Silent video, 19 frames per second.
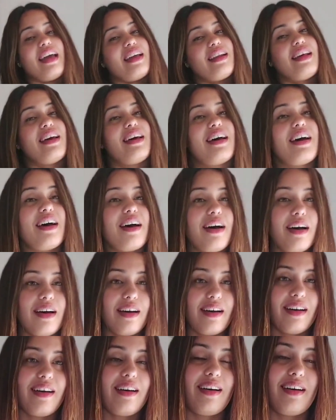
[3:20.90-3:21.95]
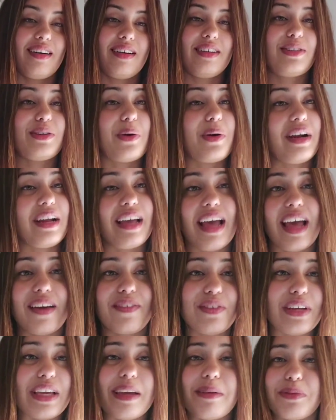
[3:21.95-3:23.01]
And sorry, I
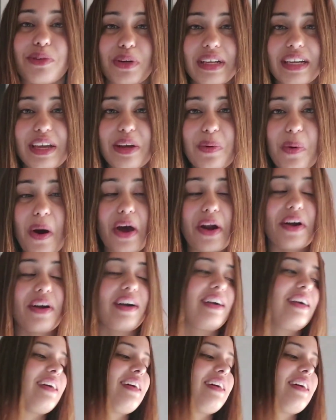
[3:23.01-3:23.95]
have to keep drinking water.